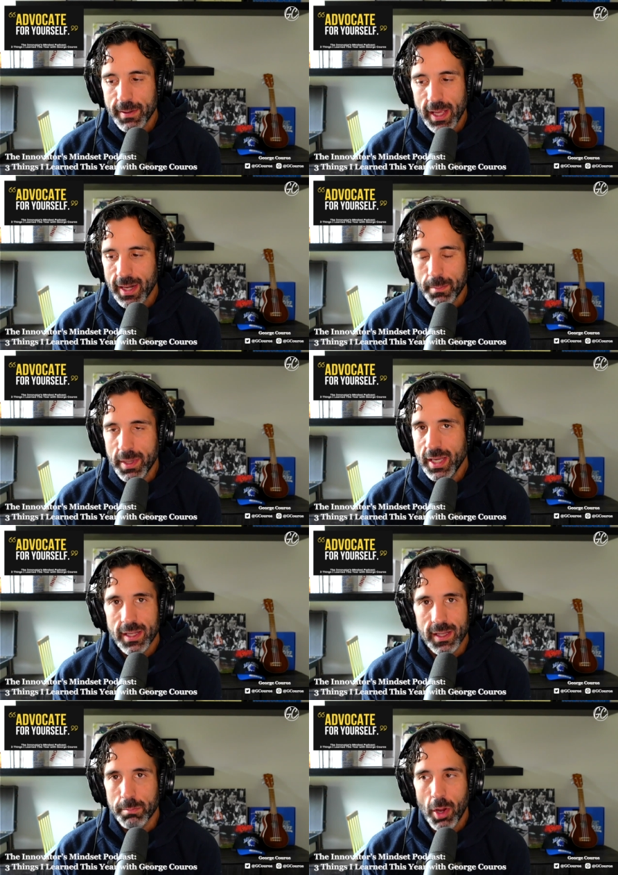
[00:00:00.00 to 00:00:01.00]
and
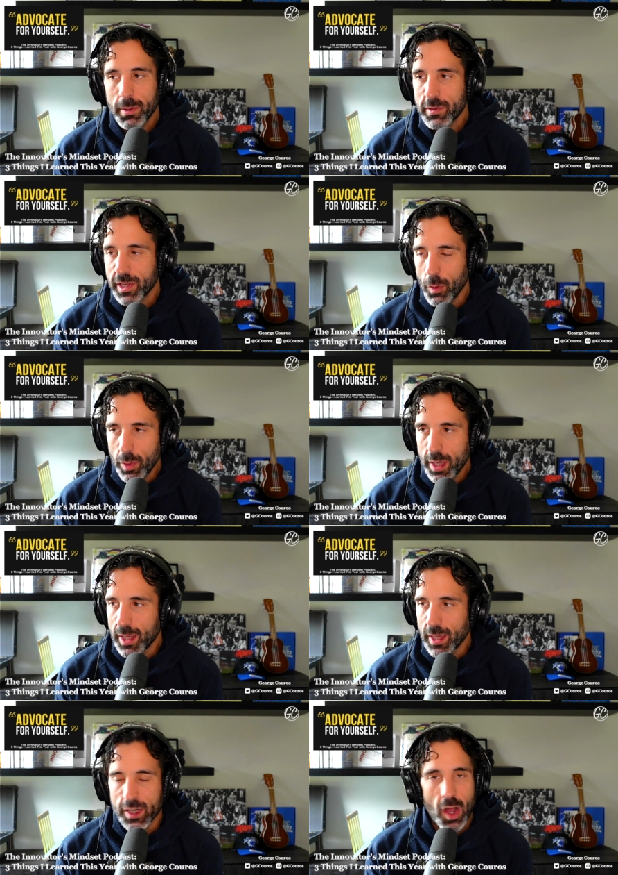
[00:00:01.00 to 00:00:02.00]
immediately, probably within a week, he
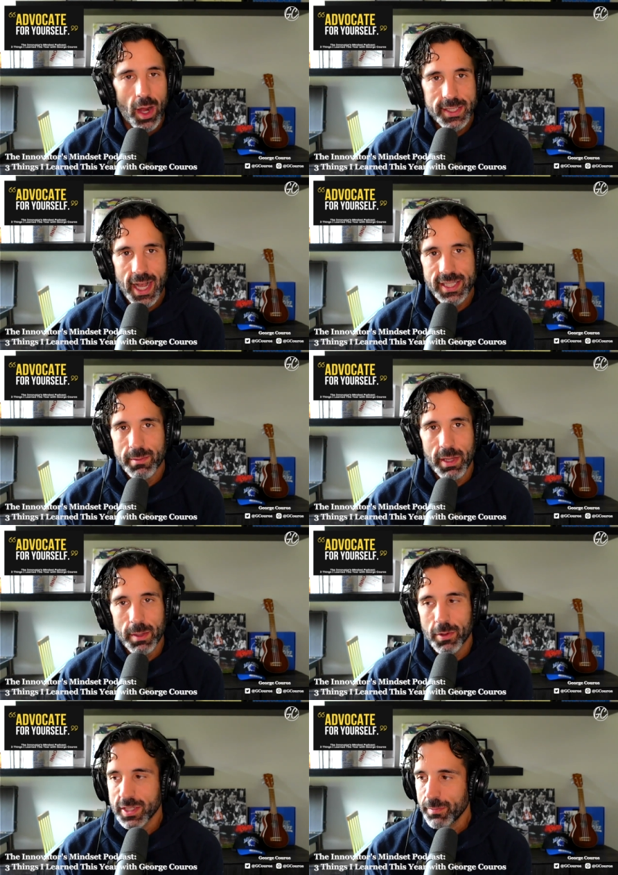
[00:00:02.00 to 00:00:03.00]
had contacted me
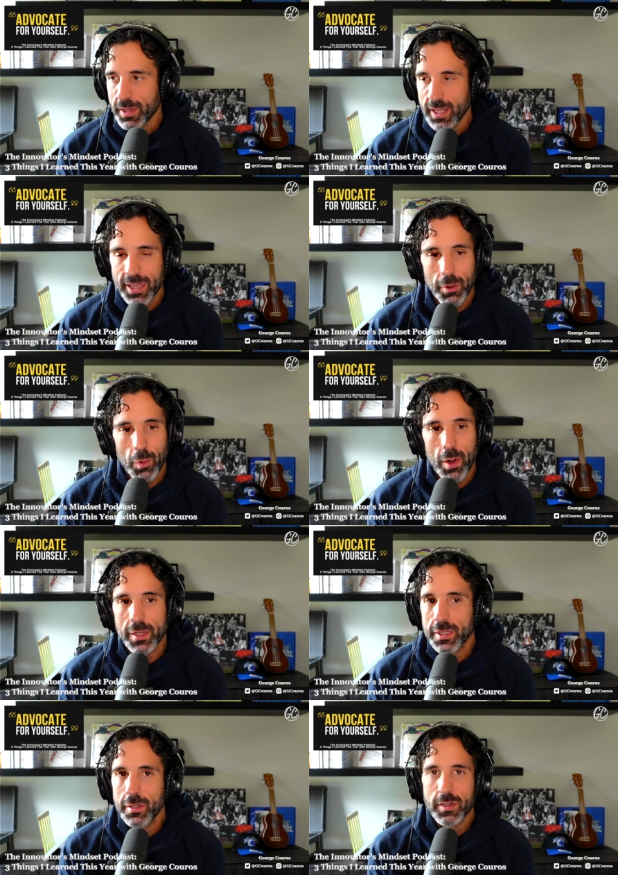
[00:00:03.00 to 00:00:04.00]
about something that they were wanting
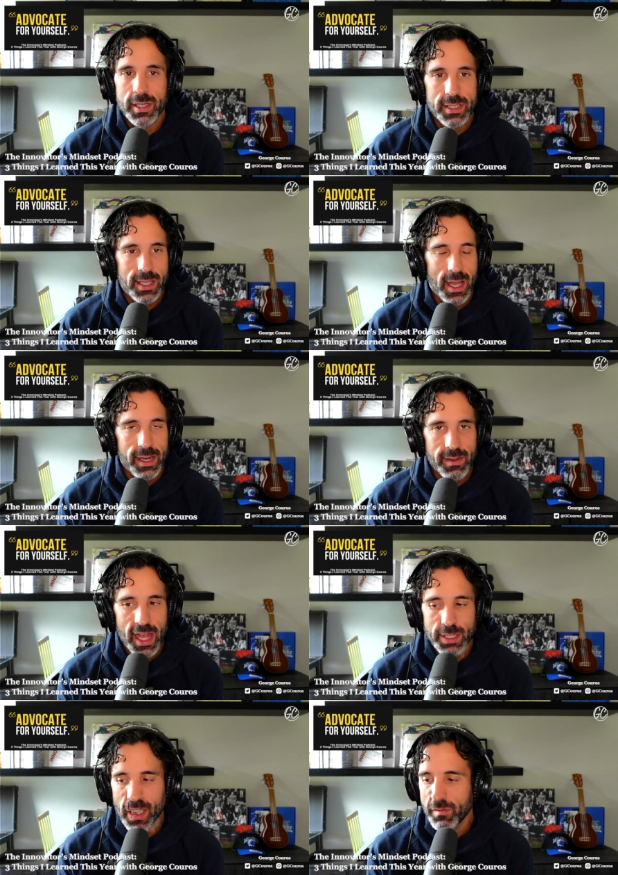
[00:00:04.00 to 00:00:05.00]
to do, and he said, he
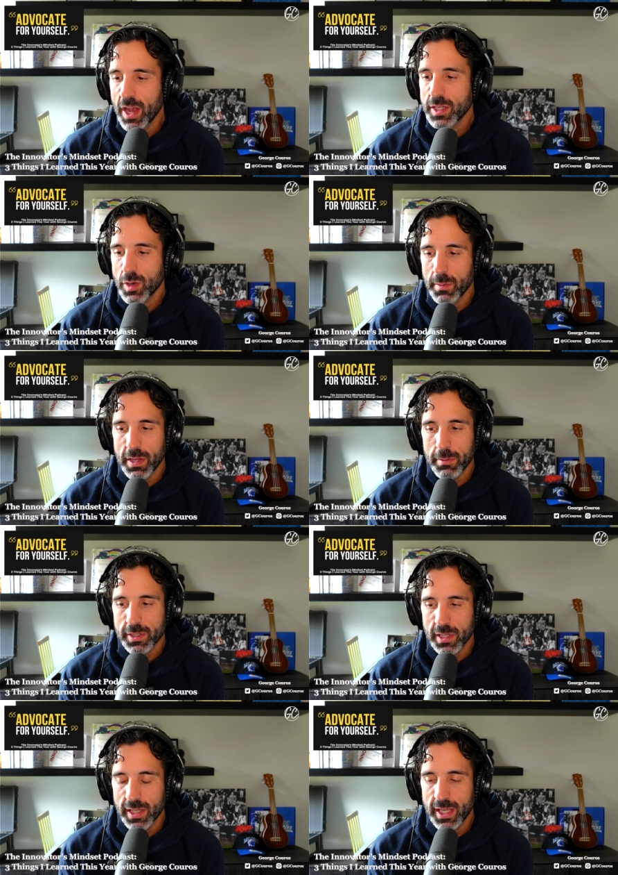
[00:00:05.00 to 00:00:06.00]
asked my advice, would I be able to
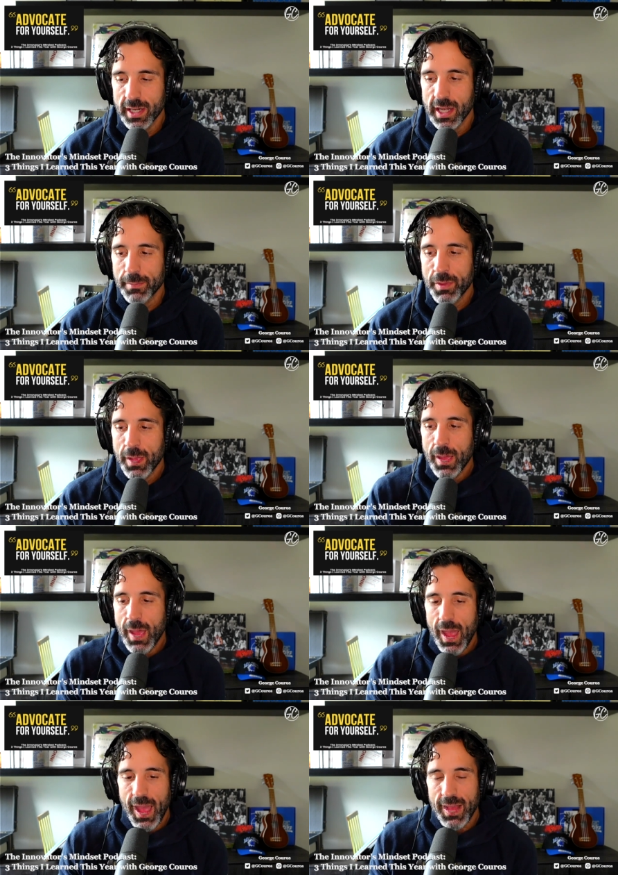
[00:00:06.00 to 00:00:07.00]
lead it?
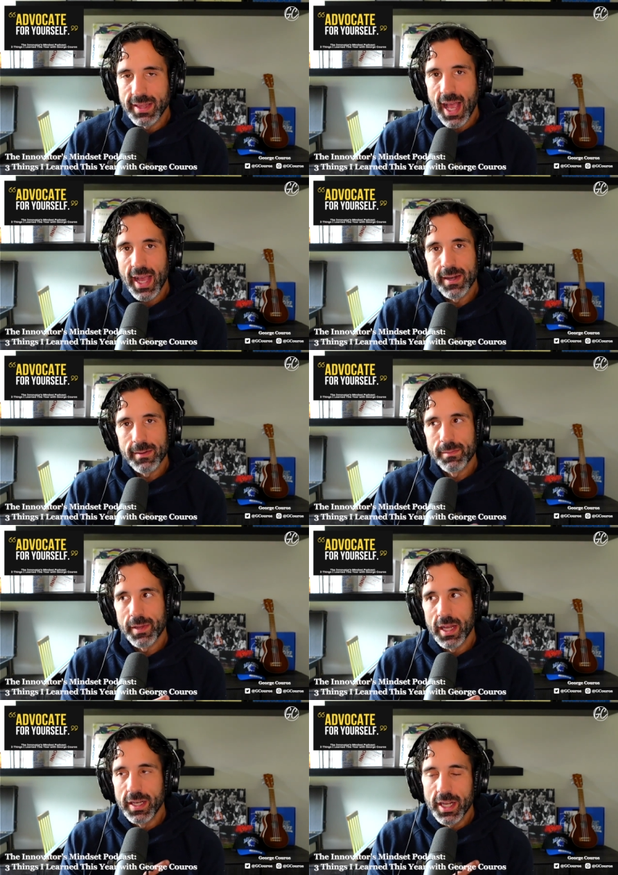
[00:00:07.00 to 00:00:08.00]
And that
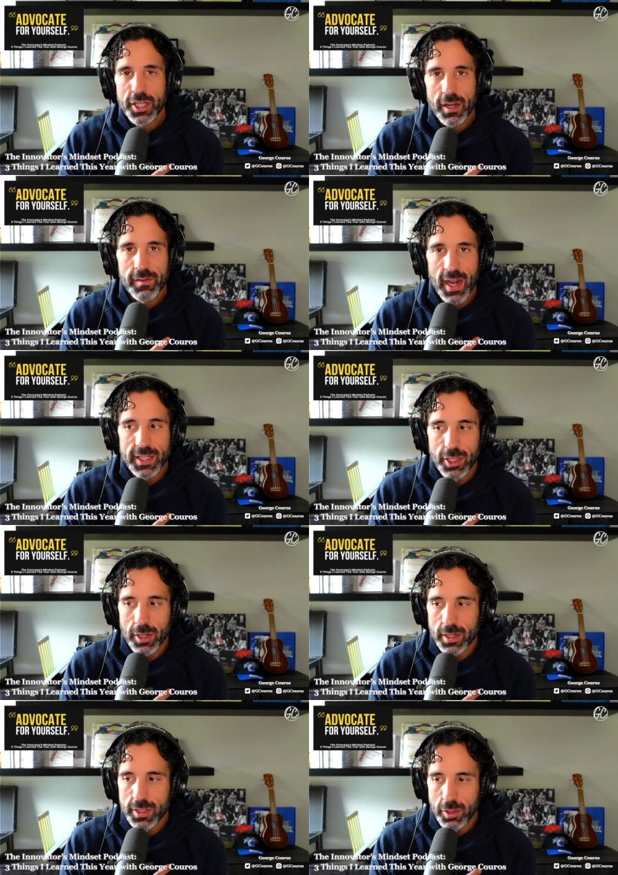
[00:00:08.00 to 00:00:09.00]
initiative that I
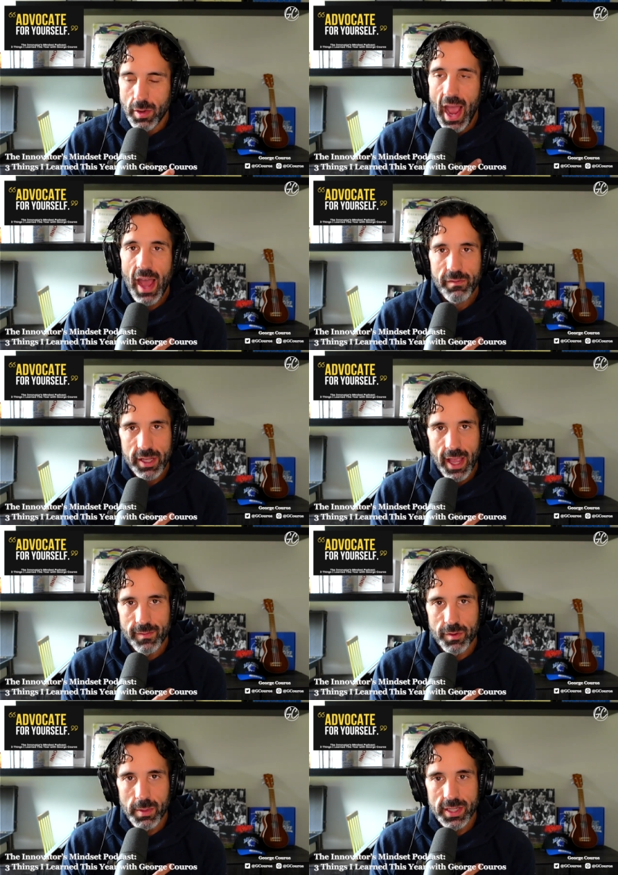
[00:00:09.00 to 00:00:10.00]
took to advocate
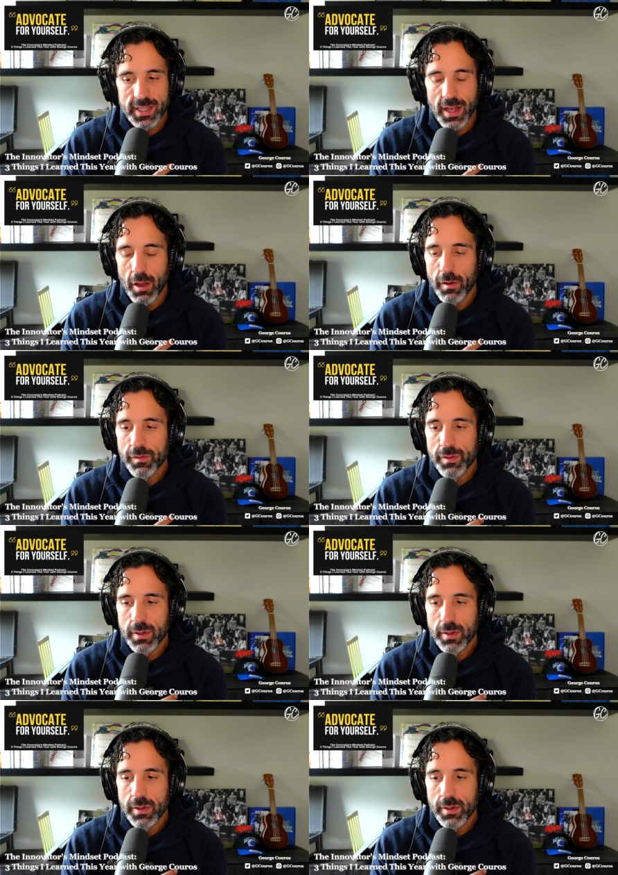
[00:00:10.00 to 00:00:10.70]
for myself